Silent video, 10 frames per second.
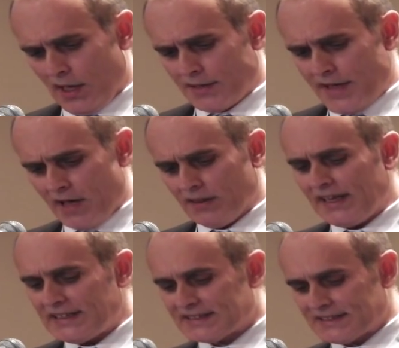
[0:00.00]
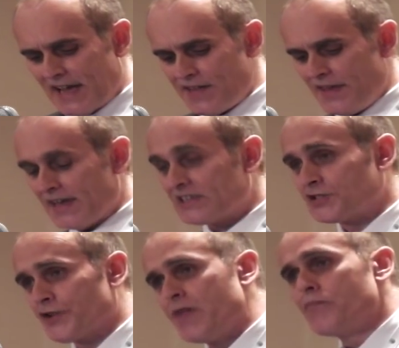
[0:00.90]
Now, let's say the
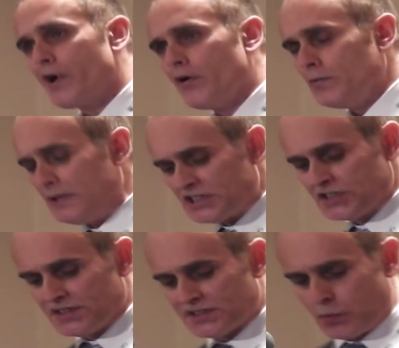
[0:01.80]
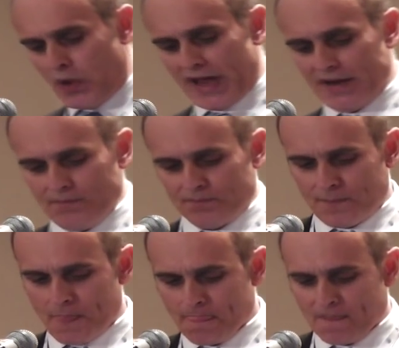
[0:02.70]
extreme prohibitionists win,
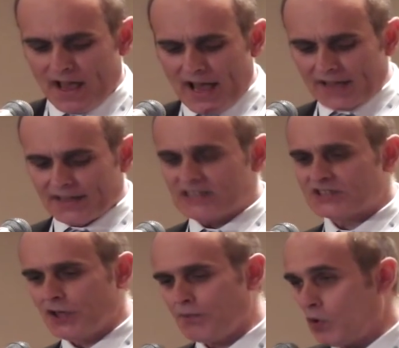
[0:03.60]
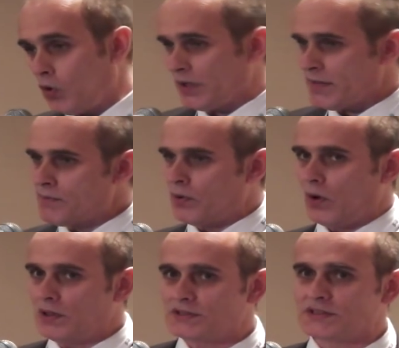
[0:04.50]
and they stop all
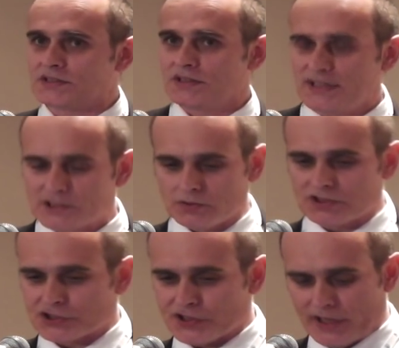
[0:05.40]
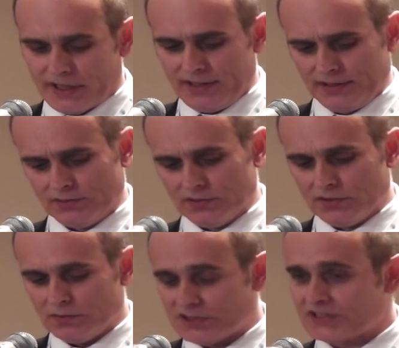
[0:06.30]
imports into Australia,
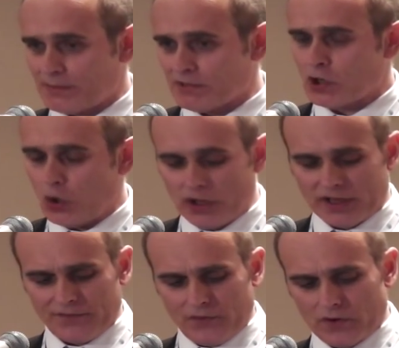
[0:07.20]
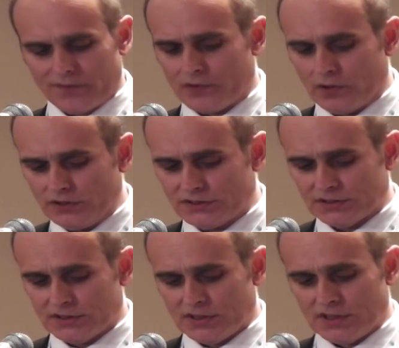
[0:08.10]
which some are calling for, of course.